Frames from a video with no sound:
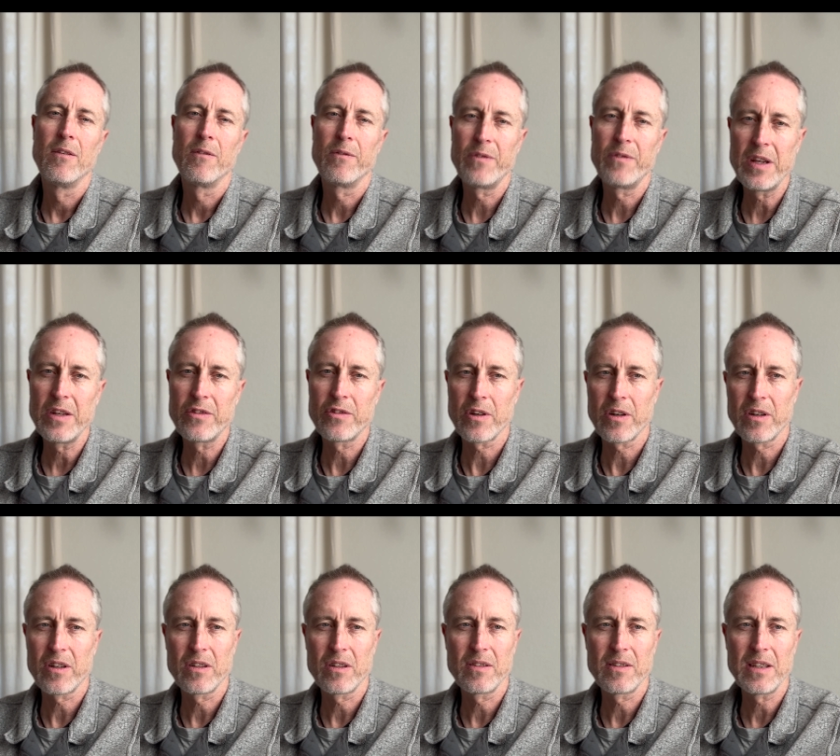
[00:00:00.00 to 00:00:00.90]

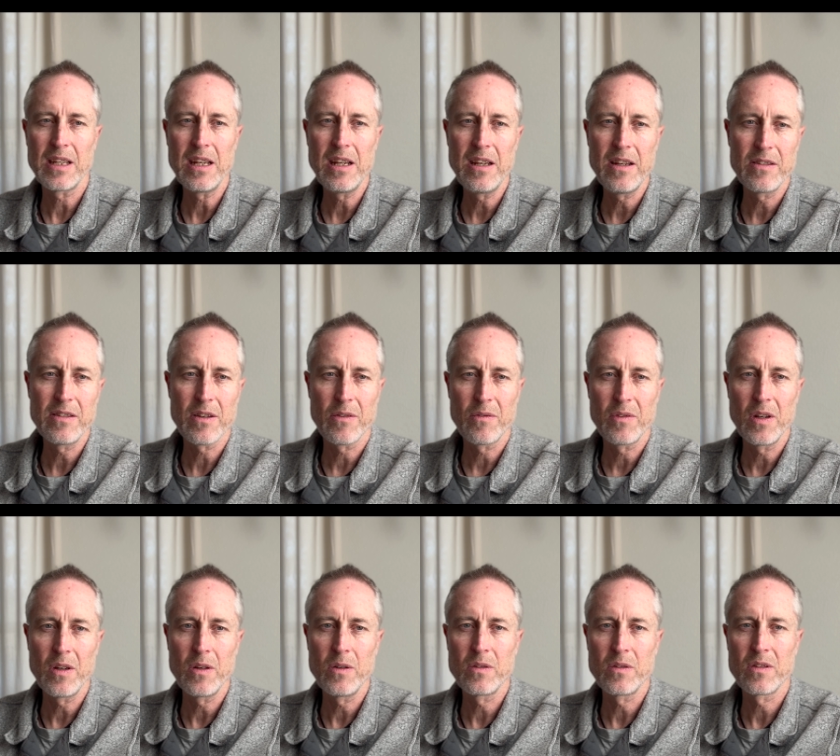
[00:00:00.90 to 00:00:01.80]
features, ease of
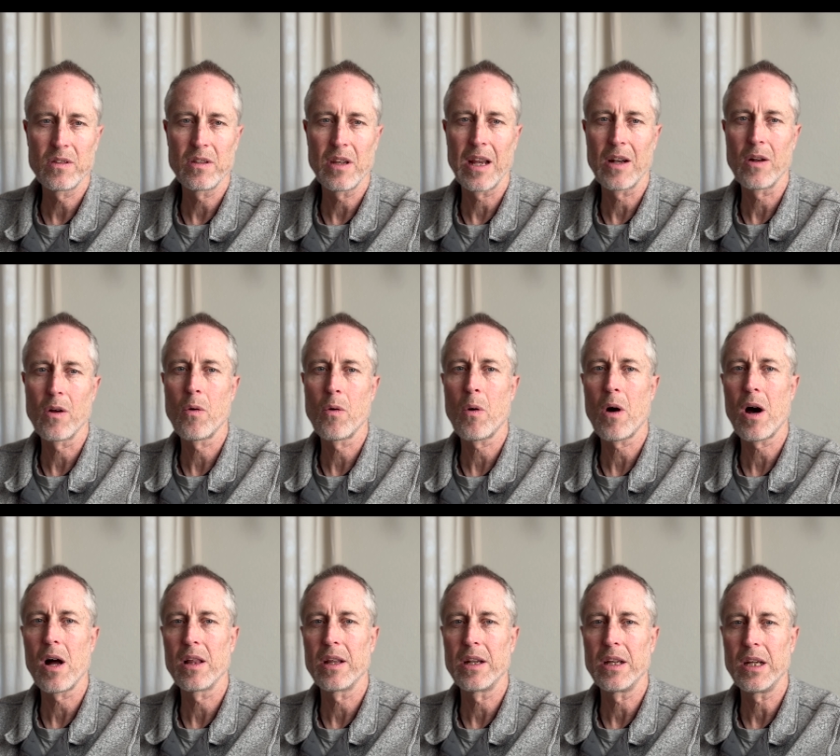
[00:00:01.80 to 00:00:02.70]
use, and
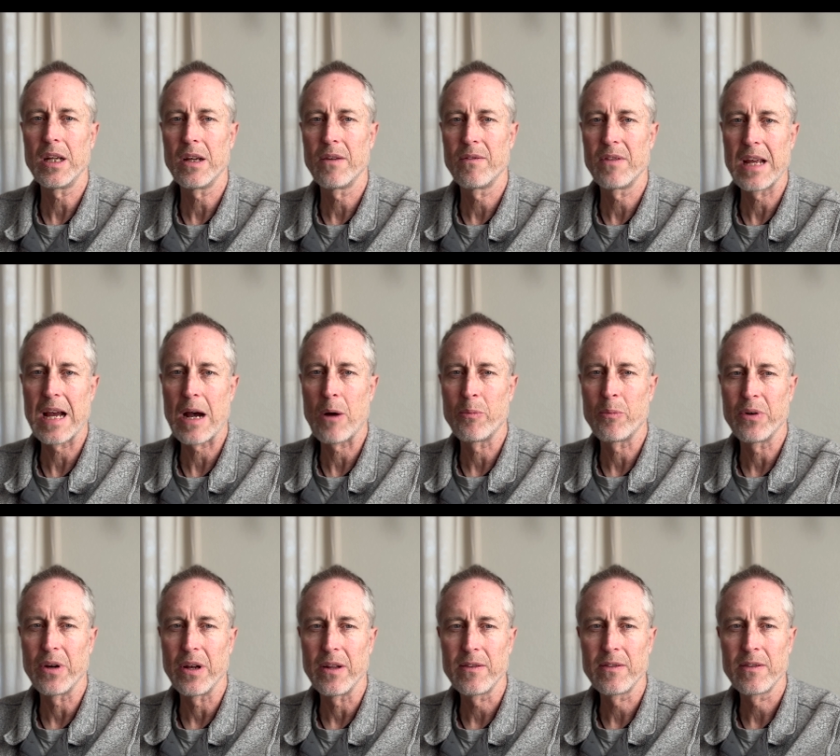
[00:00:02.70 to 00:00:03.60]
quality of the
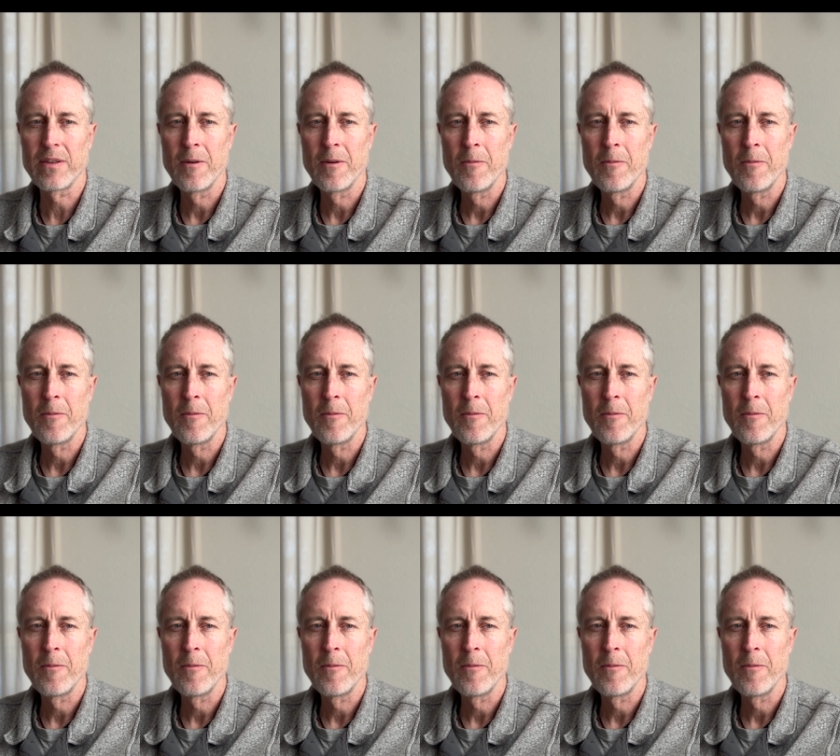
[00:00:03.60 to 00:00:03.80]
outputs.